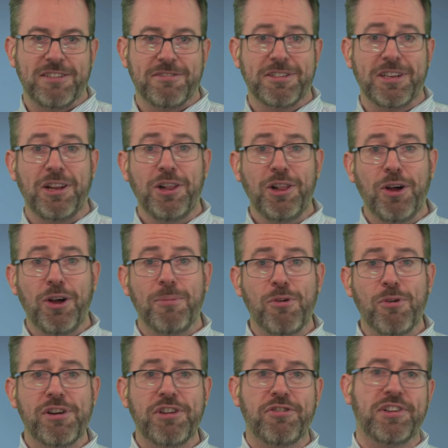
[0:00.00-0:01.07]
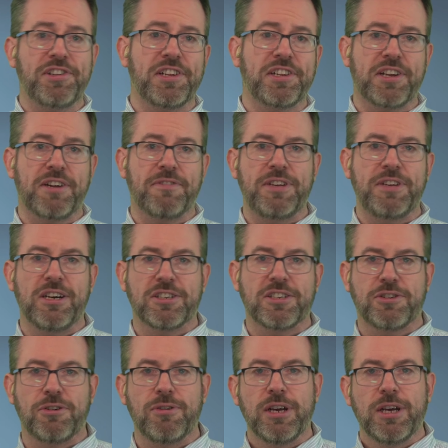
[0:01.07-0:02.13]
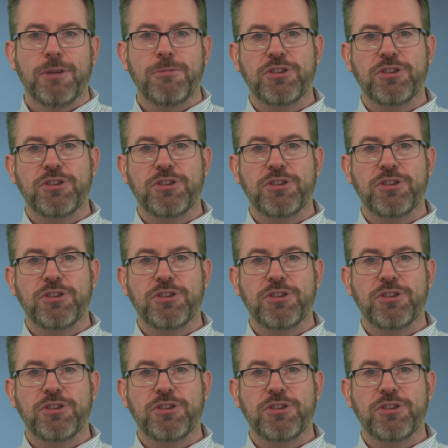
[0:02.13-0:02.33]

There is a lot more interesting stuff in the article,